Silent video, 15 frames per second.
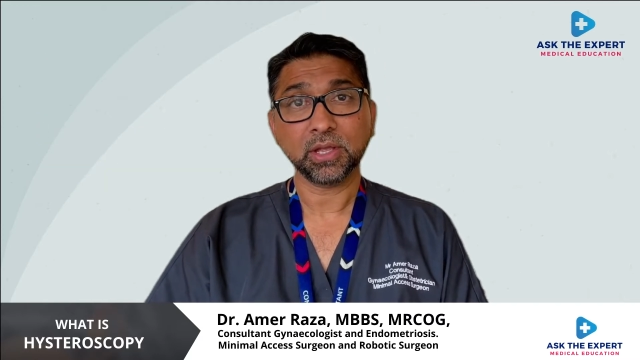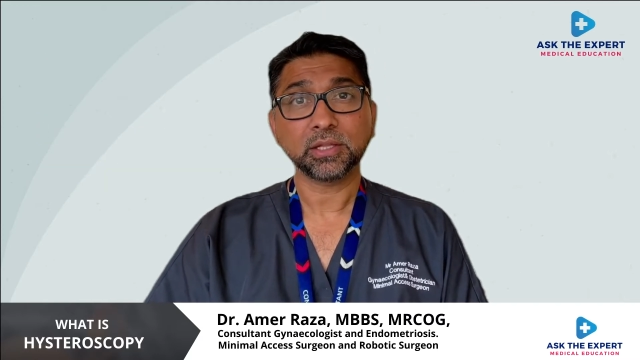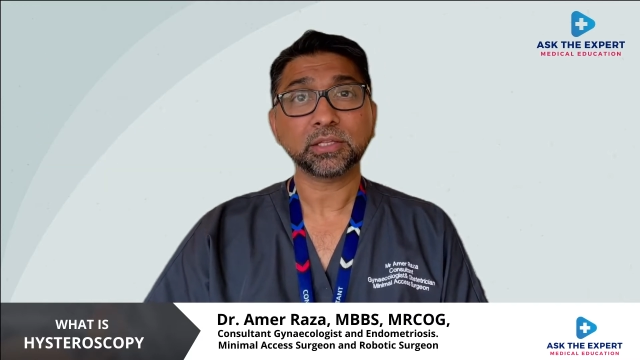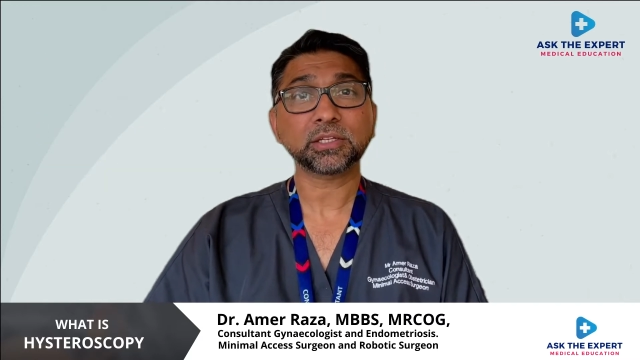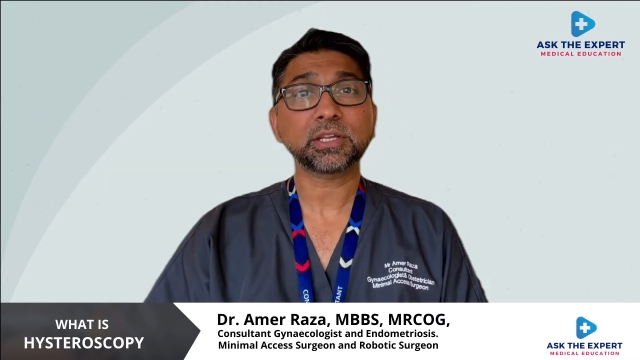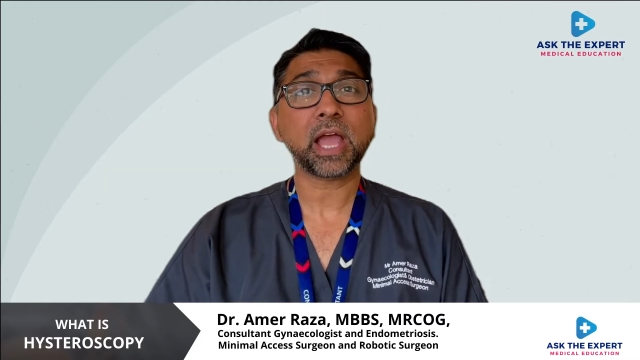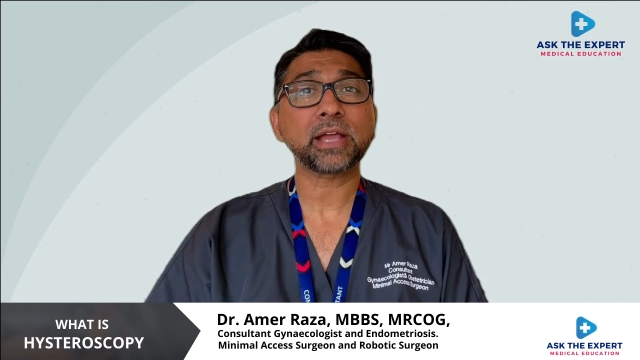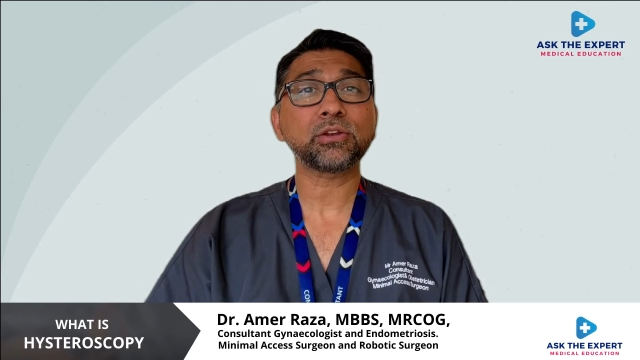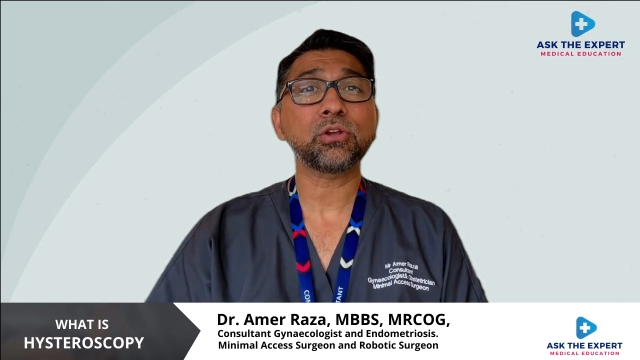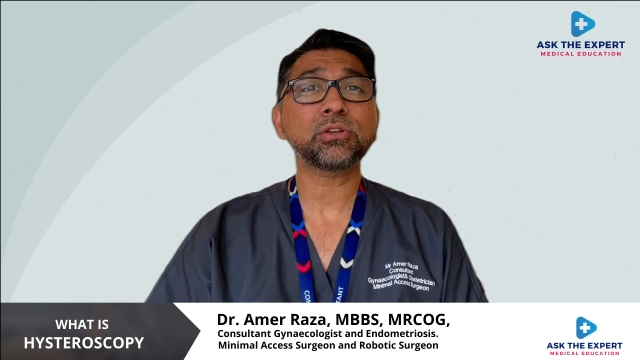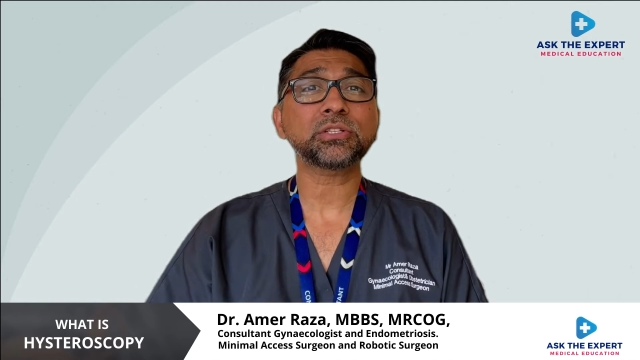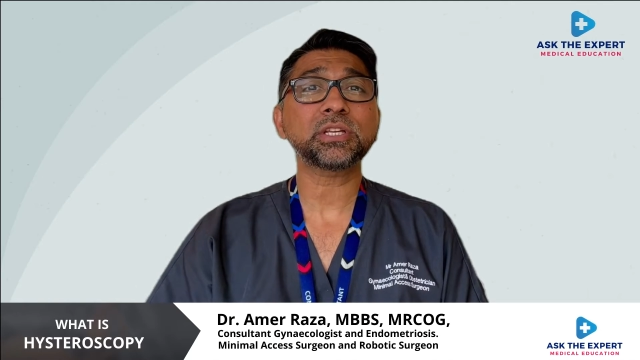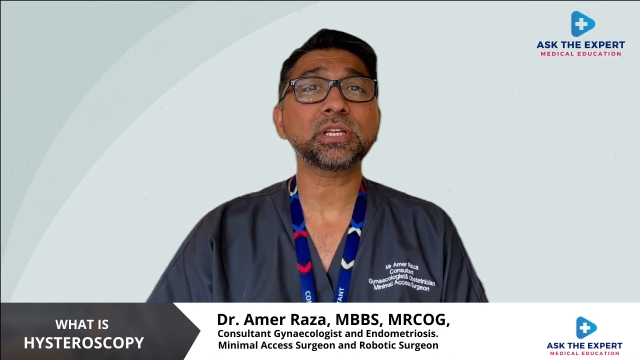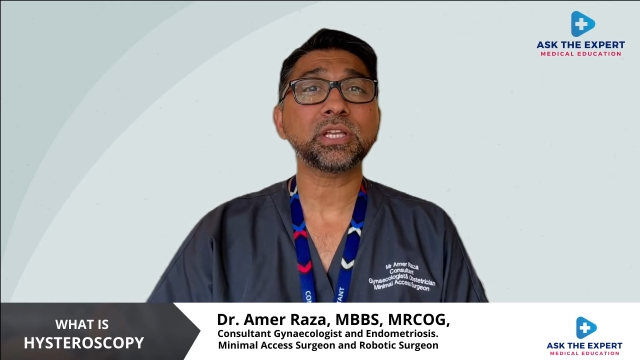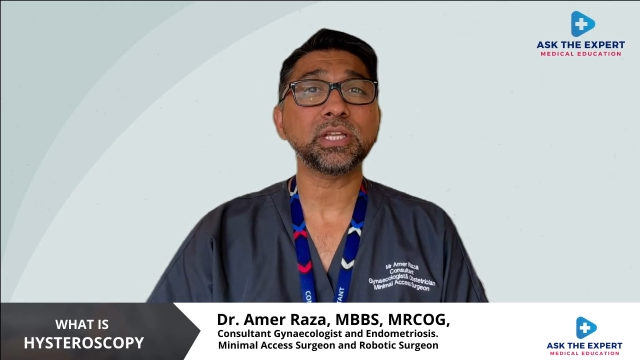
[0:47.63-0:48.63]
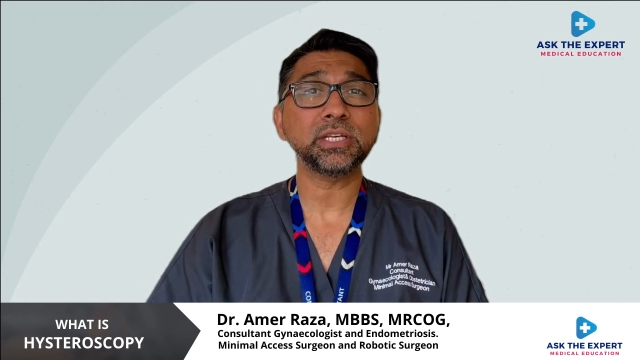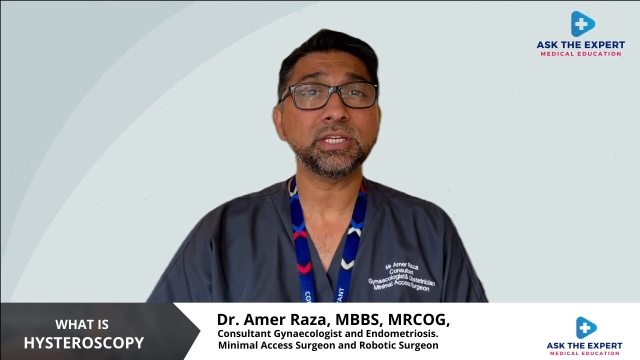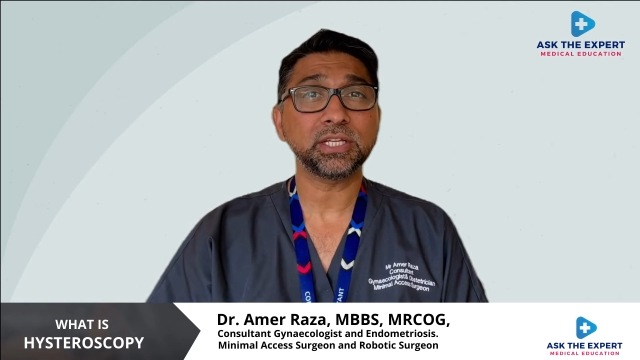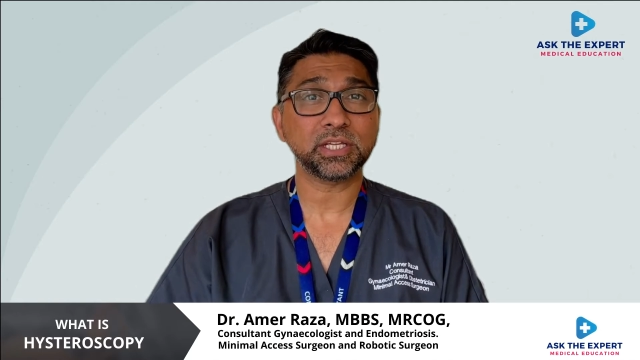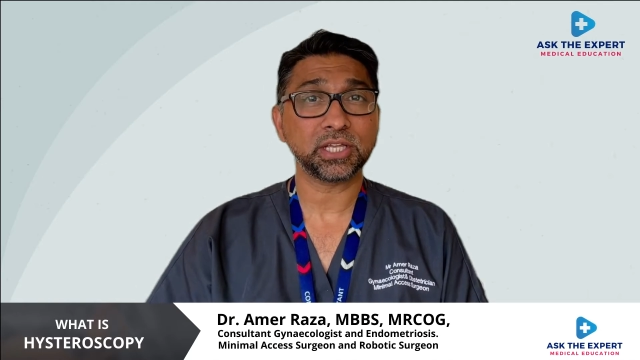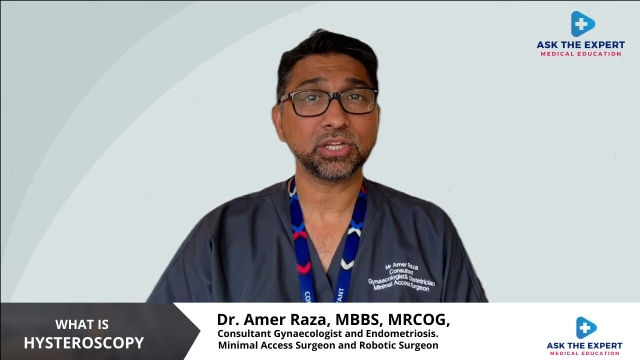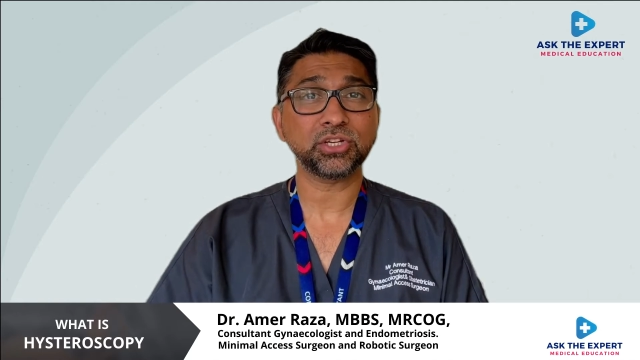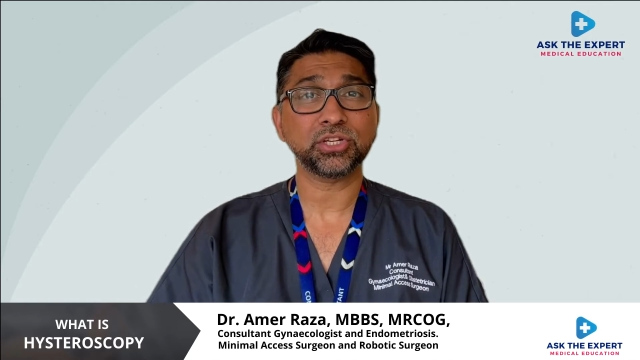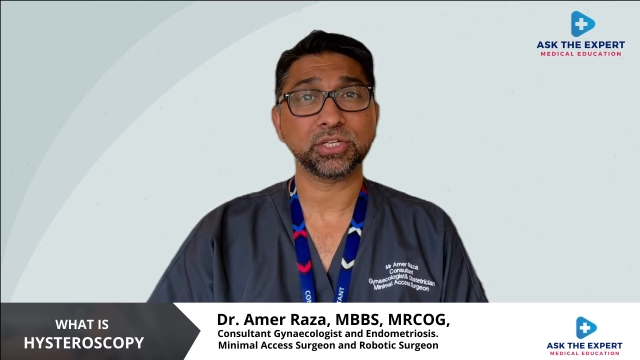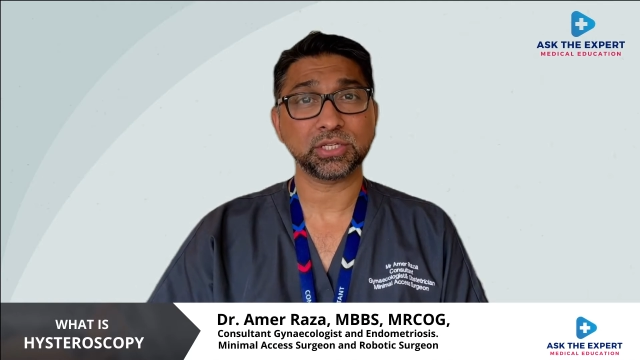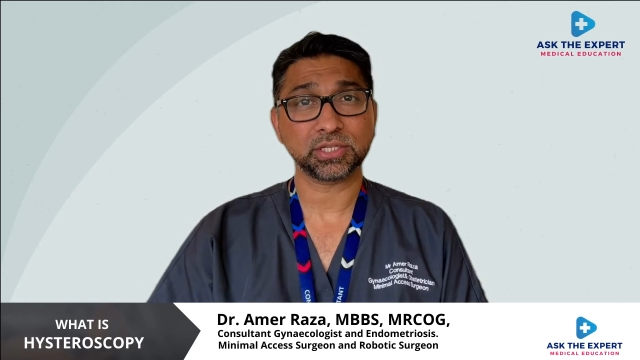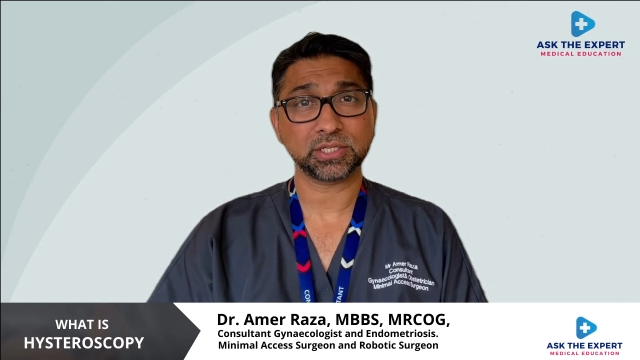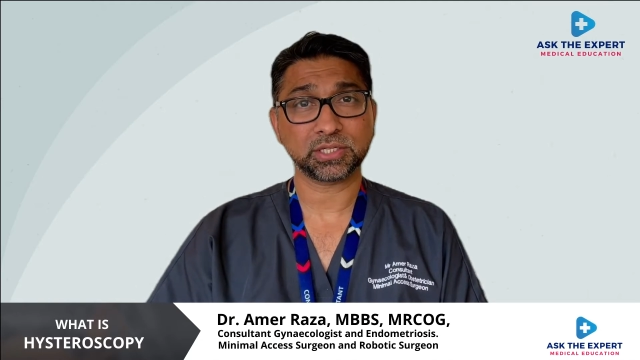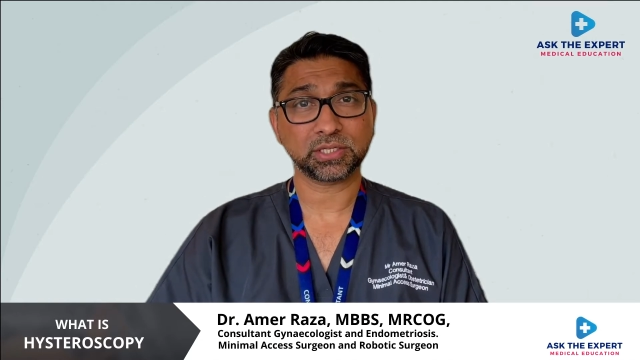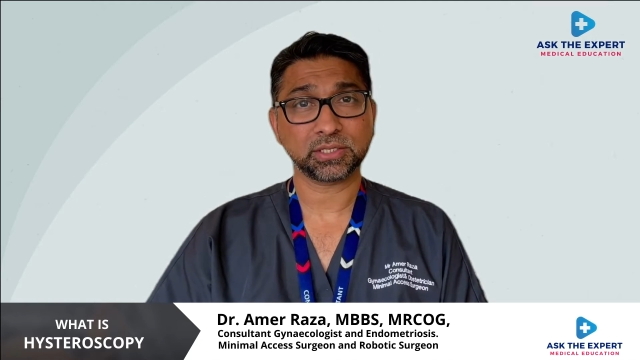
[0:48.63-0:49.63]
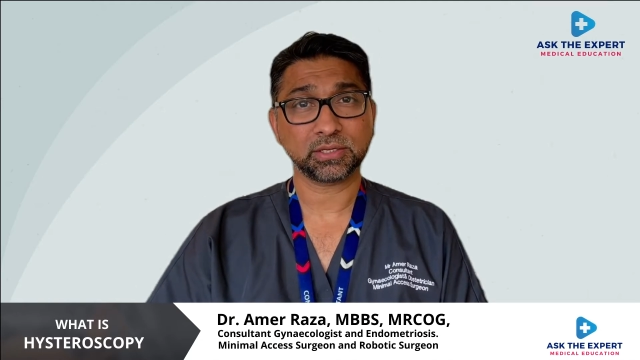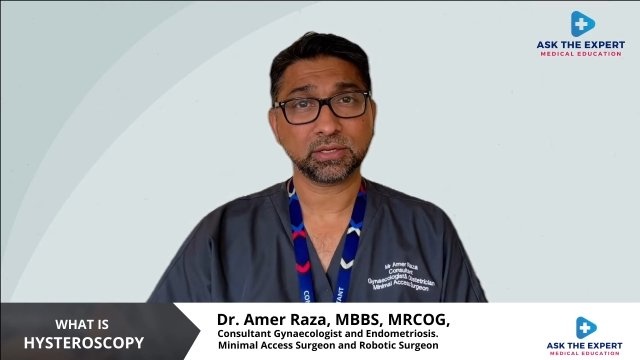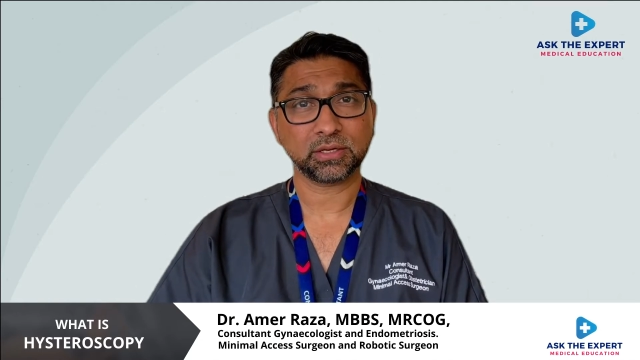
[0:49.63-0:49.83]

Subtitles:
The diagnostic indications